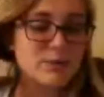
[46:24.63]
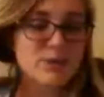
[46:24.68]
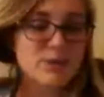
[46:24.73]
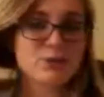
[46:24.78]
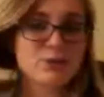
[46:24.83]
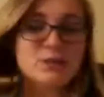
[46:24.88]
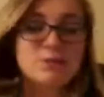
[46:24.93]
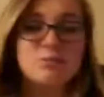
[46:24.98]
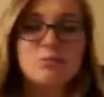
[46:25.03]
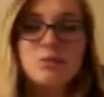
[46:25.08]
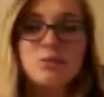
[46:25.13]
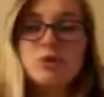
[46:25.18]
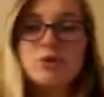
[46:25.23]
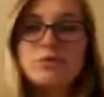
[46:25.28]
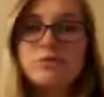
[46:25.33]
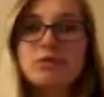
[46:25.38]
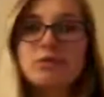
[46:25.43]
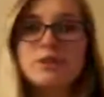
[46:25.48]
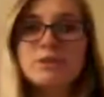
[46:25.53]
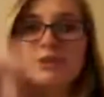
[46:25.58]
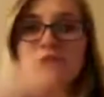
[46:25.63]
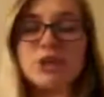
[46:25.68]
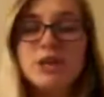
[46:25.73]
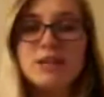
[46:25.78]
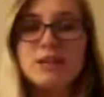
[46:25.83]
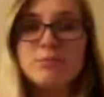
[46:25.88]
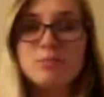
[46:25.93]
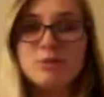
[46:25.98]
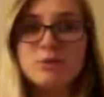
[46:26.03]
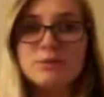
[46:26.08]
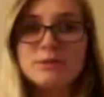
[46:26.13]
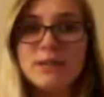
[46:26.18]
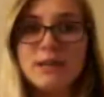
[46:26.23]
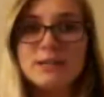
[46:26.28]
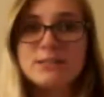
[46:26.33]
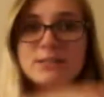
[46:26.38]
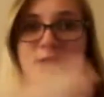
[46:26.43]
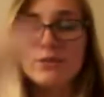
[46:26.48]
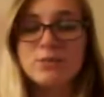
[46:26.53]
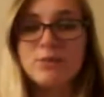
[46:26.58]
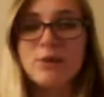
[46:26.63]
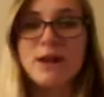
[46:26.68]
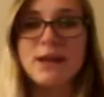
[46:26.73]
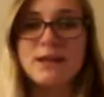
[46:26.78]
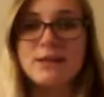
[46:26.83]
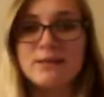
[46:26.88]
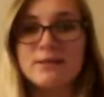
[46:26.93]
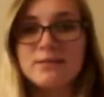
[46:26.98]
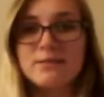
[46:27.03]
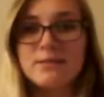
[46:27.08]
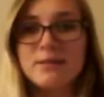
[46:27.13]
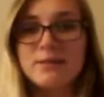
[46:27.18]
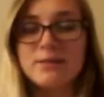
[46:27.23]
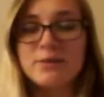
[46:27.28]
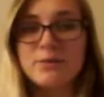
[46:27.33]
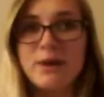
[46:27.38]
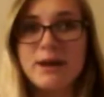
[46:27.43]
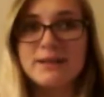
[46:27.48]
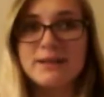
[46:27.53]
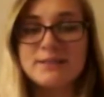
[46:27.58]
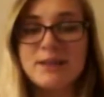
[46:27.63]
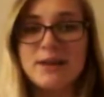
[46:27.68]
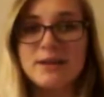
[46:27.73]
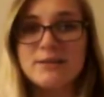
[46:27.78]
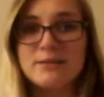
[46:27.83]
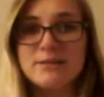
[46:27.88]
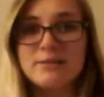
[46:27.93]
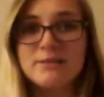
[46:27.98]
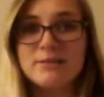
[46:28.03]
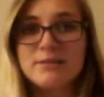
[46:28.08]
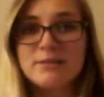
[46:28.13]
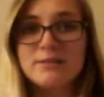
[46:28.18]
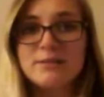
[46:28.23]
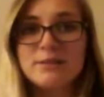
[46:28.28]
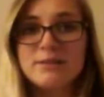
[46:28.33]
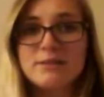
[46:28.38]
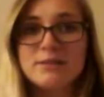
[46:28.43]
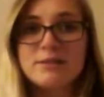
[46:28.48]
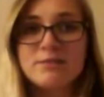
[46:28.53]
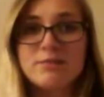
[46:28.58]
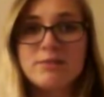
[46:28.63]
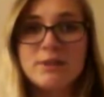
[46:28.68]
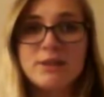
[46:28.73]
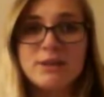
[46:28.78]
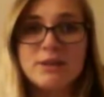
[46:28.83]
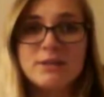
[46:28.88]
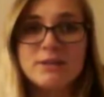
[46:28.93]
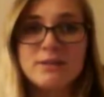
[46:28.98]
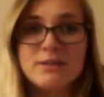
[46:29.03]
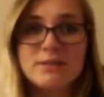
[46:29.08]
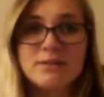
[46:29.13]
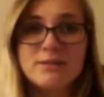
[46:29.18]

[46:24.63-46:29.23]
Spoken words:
way. You just move the shaded blue side to the right, on the right side of the.